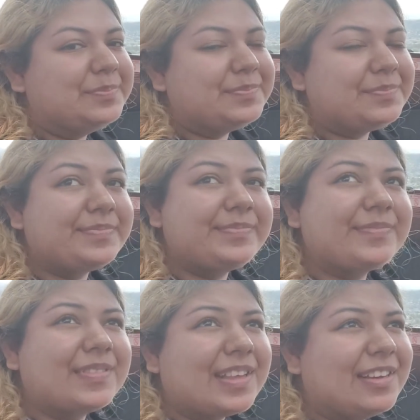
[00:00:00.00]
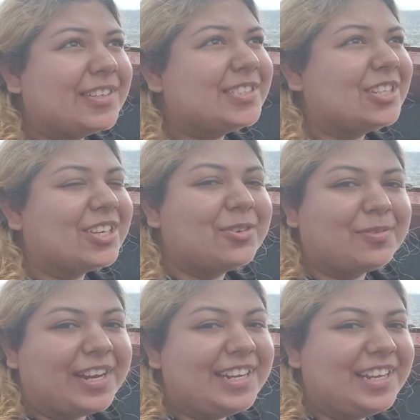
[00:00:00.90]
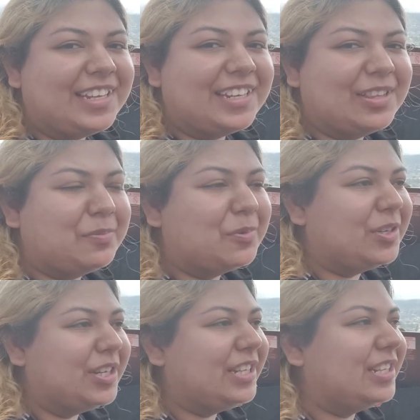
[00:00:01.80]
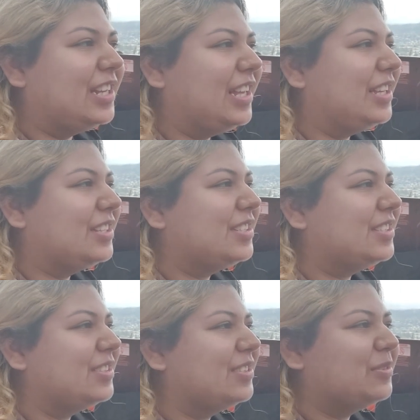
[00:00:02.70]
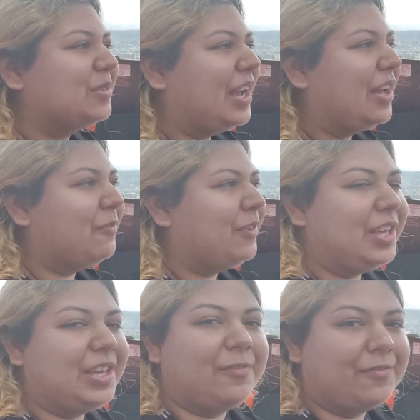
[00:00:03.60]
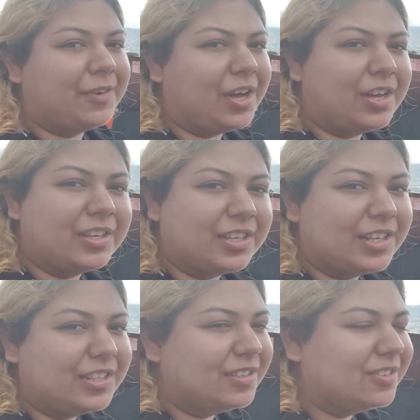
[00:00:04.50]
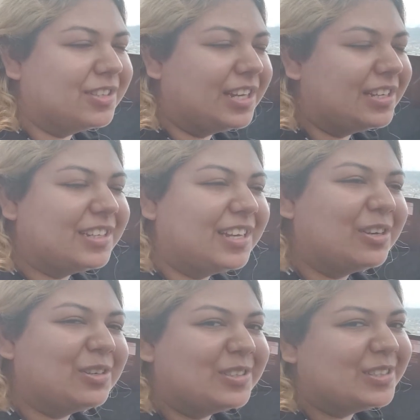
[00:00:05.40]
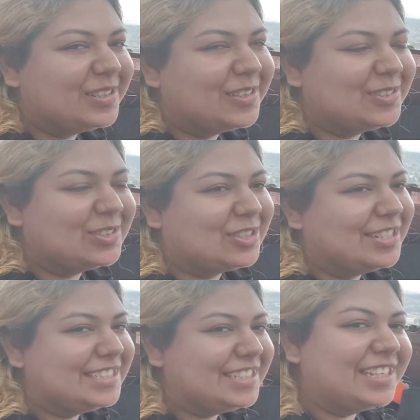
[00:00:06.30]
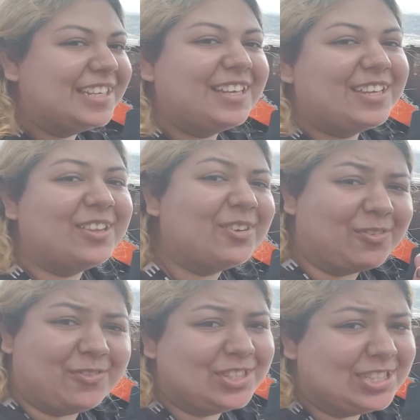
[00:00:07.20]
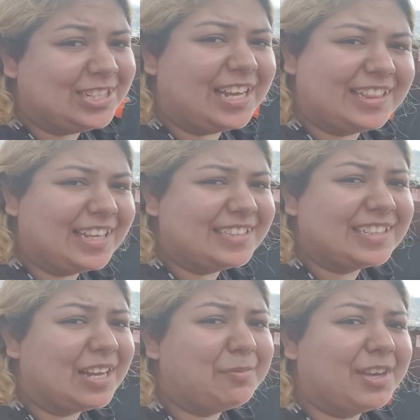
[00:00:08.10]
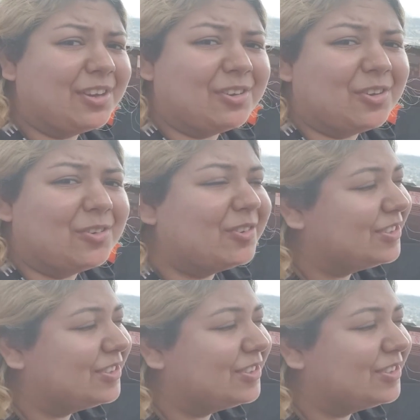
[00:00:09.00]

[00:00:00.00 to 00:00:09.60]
Yeah. It started raining in the morning, like heavy fog and all that. It was crazy. They were fishing at that time. I don't know.